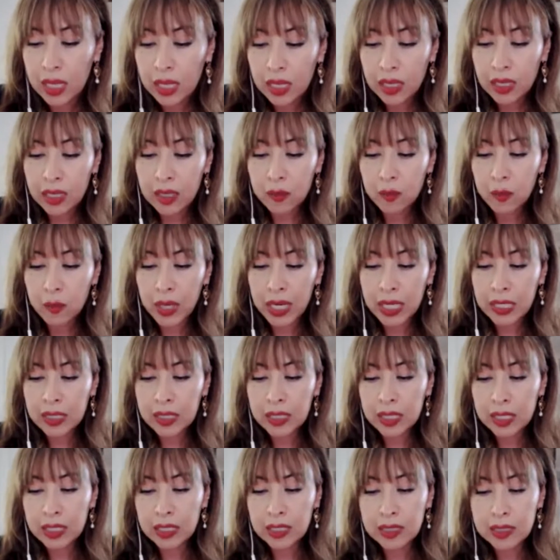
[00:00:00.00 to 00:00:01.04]
Biden
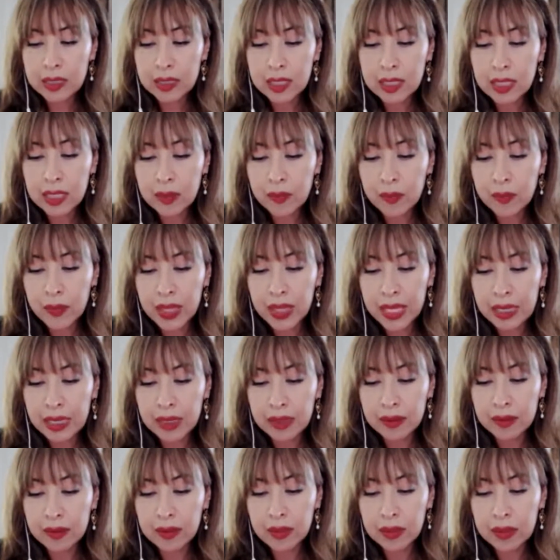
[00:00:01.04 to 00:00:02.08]
and his team
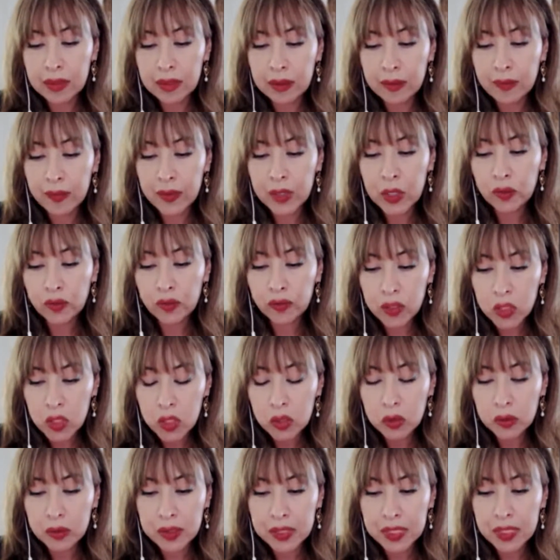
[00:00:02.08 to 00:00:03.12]
and the
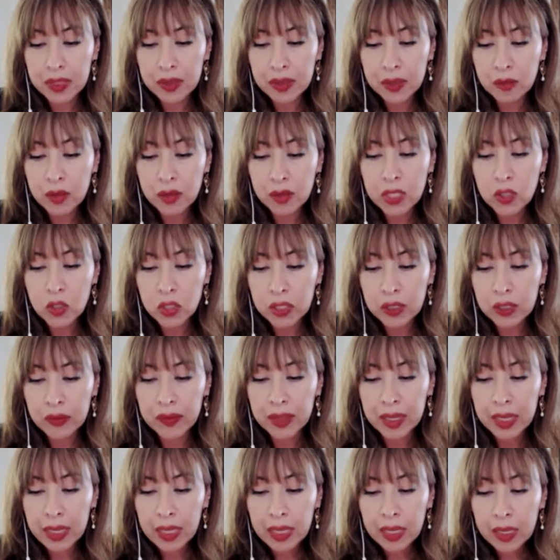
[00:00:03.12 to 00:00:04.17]
officials in the
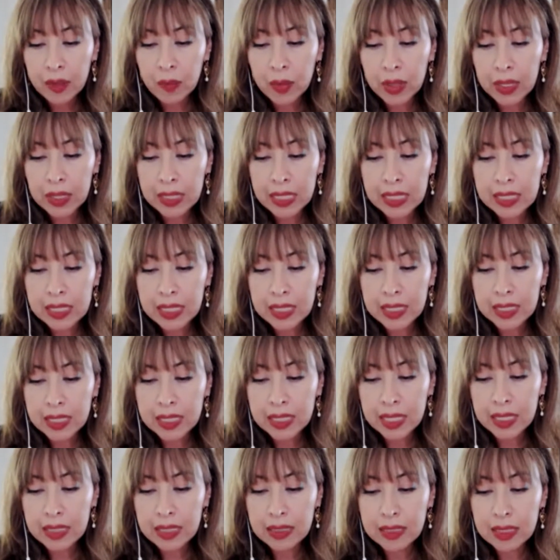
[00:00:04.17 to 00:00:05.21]
region. But as I
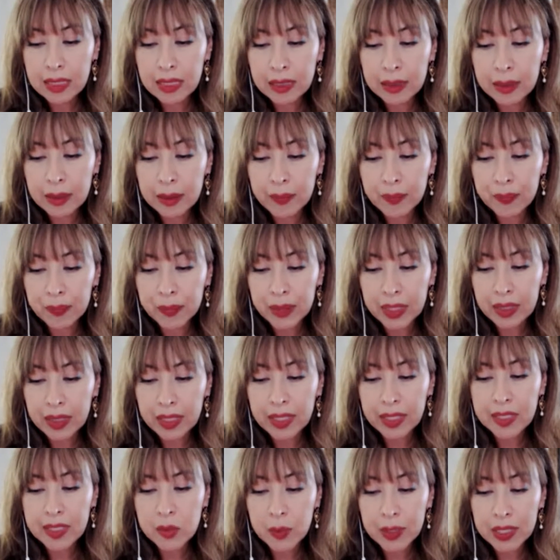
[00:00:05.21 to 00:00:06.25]
said, the
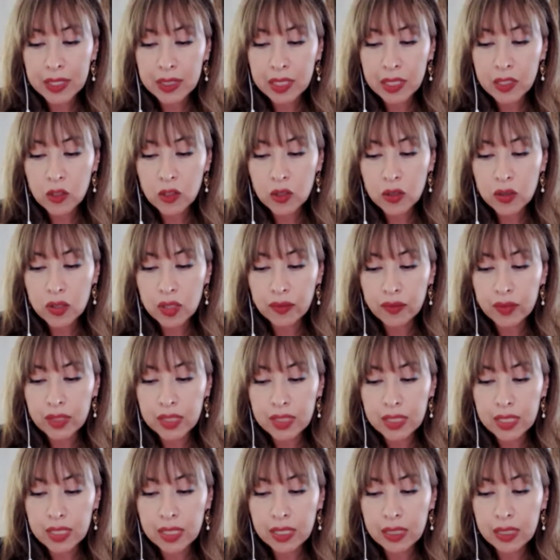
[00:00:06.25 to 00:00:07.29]
expectations of a
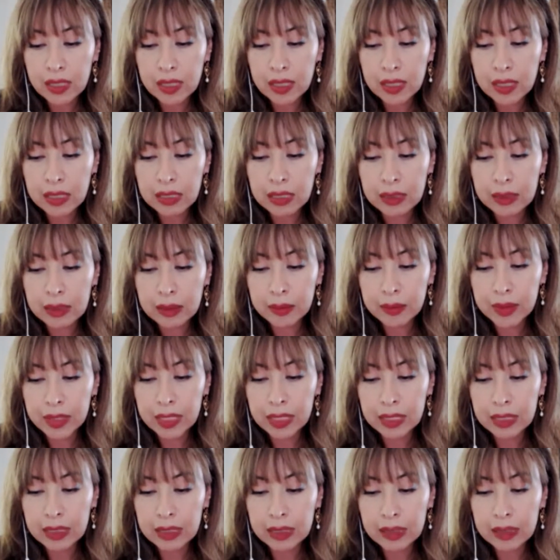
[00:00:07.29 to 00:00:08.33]
deal
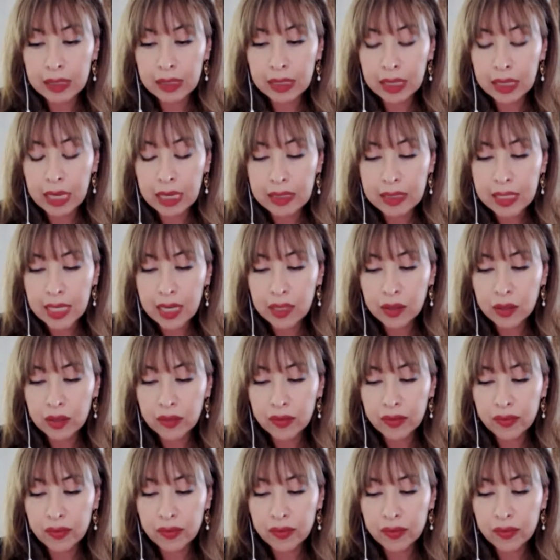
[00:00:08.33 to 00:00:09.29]
has kind of